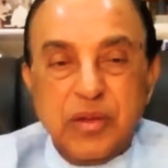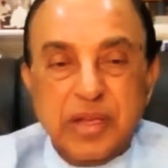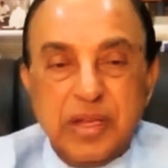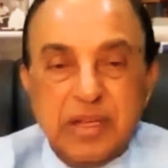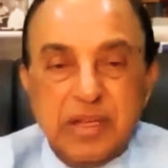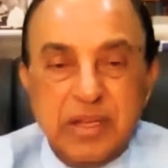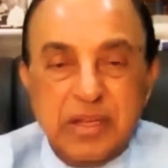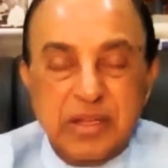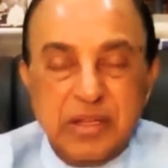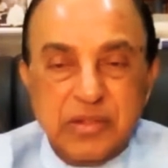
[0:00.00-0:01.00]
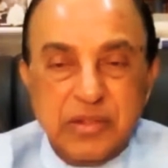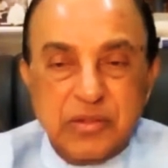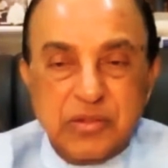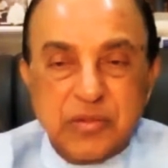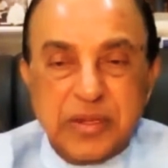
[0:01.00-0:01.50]

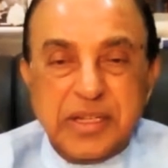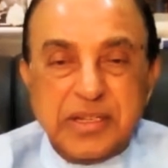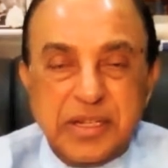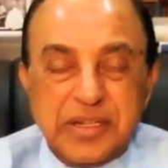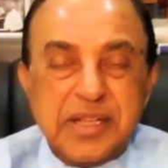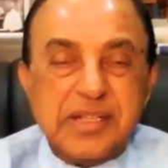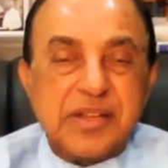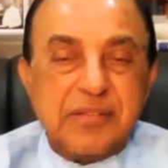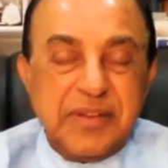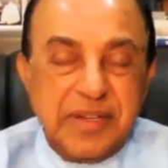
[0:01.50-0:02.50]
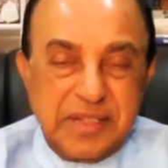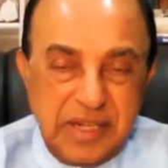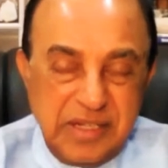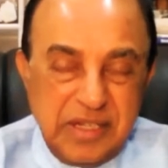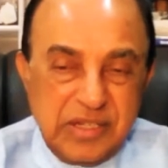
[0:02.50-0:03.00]
2030 is roughly 10
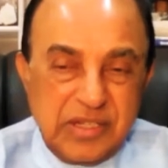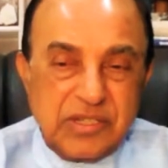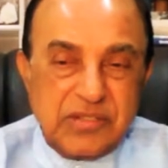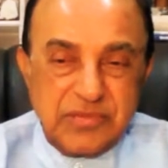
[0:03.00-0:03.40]
years